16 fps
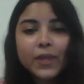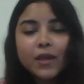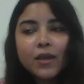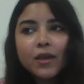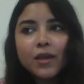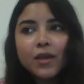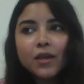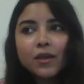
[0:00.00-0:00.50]

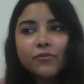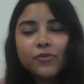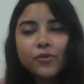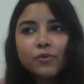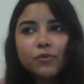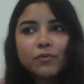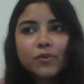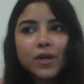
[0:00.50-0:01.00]
If you
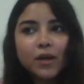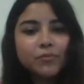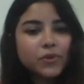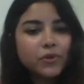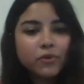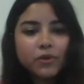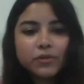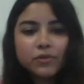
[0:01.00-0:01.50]
come
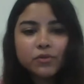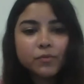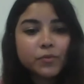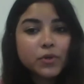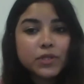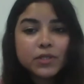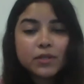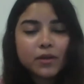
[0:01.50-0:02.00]
across, you know,
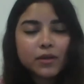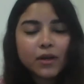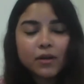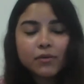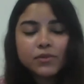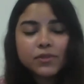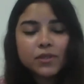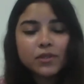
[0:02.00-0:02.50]
personal
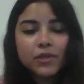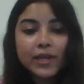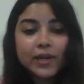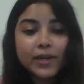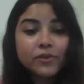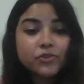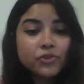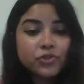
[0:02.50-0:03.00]
accounts in gray
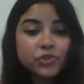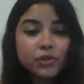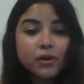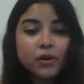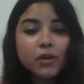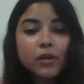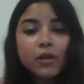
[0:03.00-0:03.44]
literature,